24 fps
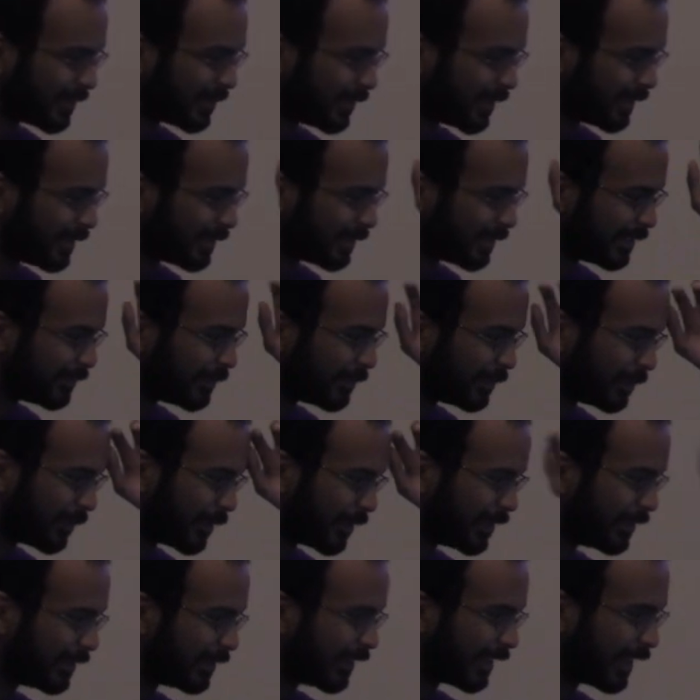with iterative if we want
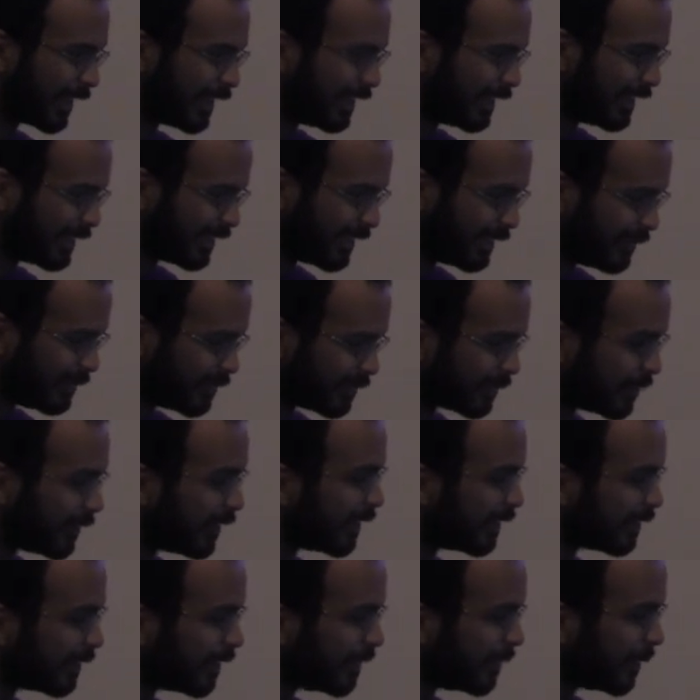to do like anything useful
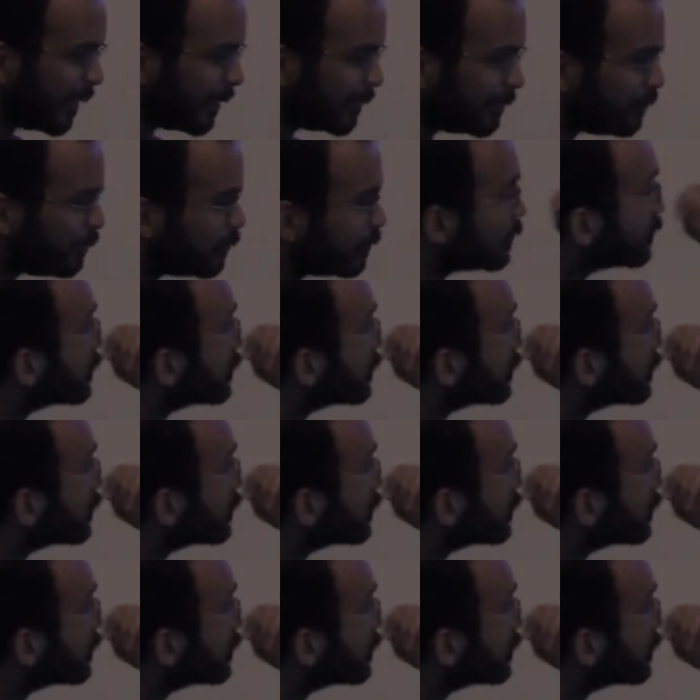on our robot.